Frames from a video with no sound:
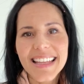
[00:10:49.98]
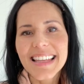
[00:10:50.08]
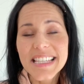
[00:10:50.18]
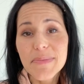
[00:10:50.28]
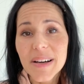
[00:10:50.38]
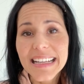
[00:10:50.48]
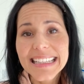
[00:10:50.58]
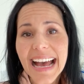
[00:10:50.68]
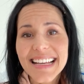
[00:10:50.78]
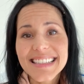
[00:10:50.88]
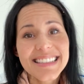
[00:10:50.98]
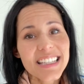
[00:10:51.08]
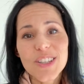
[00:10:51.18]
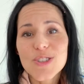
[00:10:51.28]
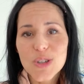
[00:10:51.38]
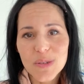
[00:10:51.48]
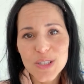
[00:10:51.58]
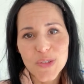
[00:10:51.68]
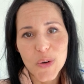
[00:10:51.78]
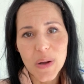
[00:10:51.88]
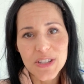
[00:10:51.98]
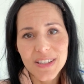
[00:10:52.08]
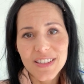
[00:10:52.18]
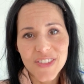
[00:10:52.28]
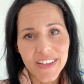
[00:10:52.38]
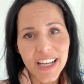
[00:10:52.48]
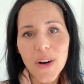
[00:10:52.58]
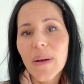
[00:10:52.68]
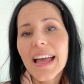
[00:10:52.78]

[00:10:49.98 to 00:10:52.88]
And that's about it guys. Thank you so much for watching this video.